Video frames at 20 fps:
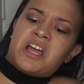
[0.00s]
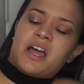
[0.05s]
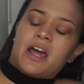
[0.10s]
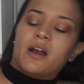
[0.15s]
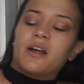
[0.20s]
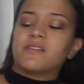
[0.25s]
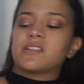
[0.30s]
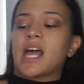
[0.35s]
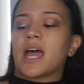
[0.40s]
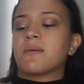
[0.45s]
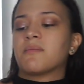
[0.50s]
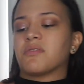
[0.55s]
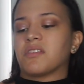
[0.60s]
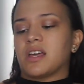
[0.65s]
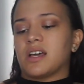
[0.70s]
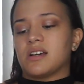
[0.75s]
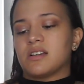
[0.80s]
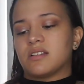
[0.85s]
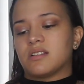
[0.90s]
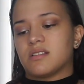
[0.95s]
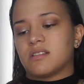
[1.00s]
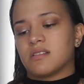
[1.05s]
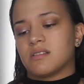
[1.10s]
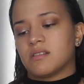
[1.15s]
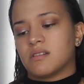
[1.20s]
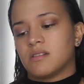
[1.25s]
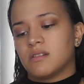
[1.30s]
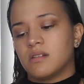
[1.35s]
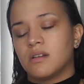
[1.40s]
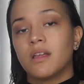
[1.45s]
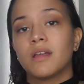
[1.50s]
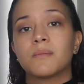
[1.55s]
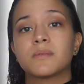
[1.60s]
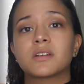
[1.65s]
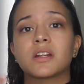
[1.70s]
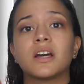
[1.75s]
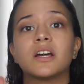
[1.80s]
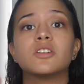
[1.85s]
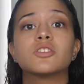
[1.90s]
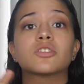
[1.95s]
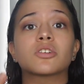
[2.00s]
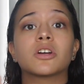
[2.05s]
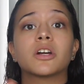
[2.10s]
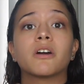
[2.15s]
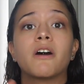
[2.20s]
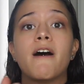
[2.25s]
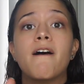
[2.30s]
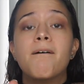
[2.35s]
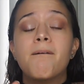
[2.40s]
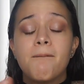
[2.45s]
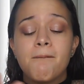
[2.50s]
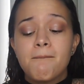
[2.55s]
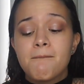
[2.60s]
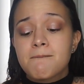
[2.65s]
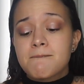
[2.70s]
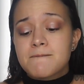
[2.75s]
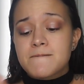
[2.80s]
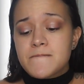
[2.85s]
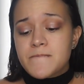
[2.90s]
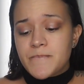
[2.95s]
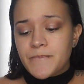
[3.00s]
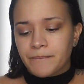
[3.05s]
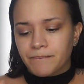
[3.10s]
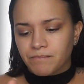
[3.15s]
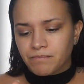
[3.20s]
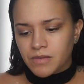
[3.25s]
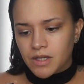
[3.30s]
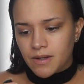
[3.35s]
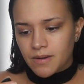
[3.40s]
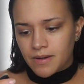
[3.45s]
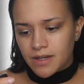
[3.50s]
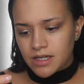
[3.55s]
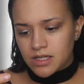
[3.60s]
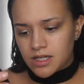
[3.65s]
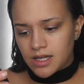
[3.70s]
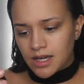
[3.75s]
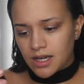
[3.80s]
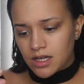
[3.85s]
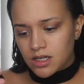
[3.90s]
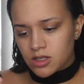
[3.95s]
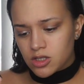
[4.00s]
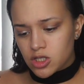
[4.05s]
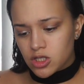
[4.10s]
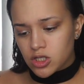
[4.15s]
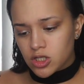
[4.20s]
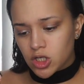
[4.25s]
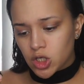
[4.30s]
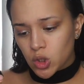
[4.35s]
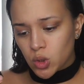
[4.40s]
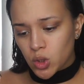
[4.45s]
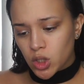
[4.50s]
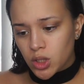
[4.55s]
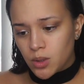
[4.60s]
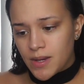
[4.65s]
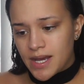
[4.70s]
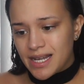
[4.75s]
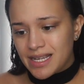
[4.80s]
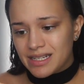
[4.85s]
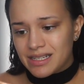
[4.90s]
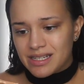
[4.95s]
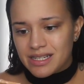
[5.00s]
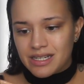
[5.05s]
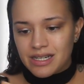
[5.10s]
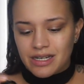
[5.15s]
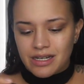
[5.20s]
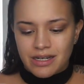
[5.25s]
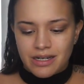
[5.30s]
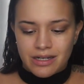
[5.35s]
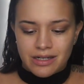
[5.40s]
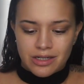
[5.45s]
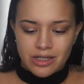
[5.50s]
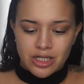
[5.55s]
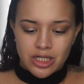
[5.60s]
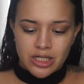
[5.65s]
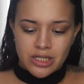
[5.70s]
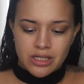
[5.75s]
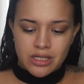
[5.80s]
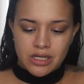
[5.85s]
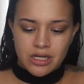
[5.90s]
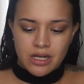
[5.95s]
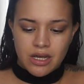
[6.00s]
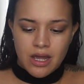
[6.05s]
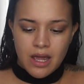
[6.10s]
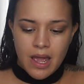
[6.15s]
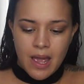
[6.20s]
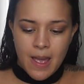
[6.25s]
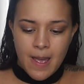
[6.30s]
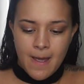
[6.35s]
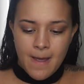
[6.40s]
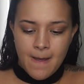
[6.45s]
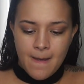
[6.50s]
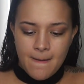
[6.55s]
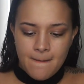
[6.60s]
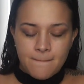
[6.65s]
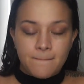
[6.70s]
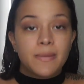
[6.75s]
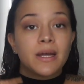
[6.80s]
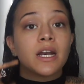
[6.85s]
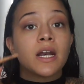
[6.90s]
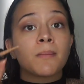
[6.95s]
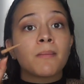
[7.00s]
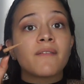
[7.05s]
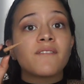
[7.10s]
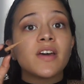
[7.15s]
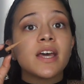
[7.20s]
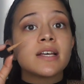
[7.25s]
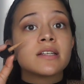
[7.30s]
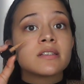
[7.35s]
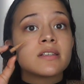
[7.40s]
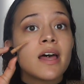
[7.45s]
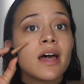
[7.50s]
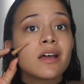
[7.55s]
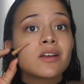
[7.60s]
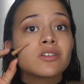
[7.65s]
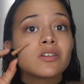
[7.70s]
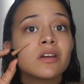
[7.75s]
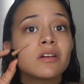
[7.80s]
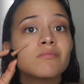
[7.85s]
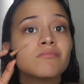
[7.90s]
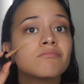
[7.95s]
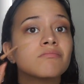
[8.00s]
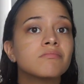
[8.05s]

I don't have time for this. I'm just gonna unscrew it. I'm going to unscrew it and just put it on my face, actually.